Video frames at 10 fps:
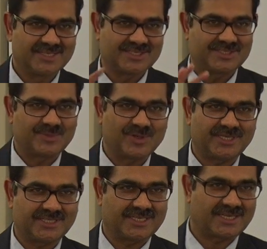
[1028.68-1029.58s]

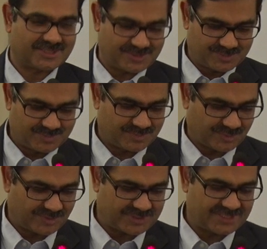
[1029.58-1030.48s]
stimulating, and as
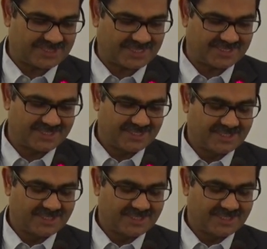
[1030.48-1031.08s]
Professor said,